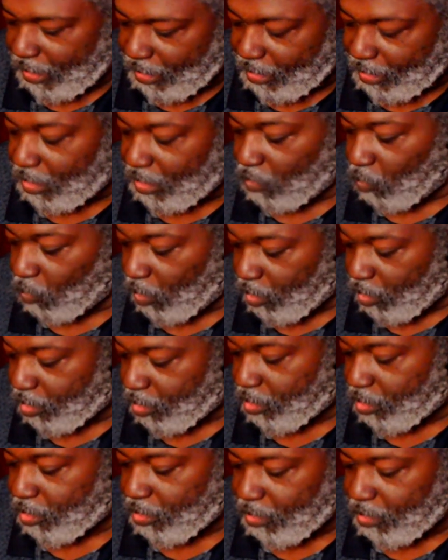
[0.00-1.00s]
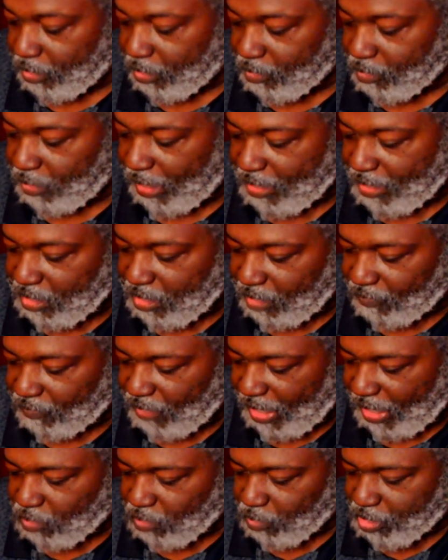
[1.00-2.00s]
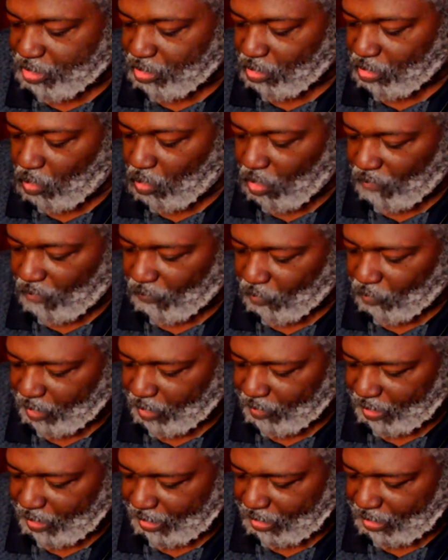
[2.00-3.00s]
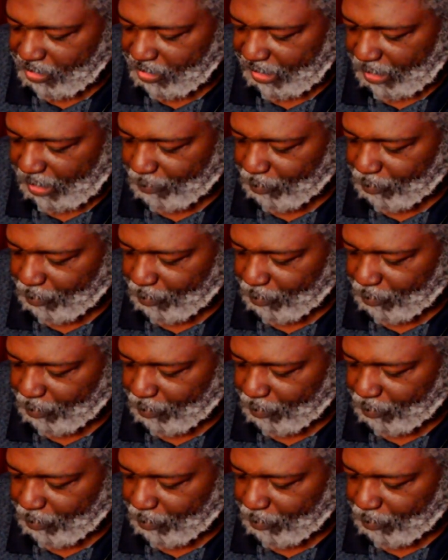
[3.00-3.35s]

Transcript: can work, you know, that's if that's what you're going for and everything else like that.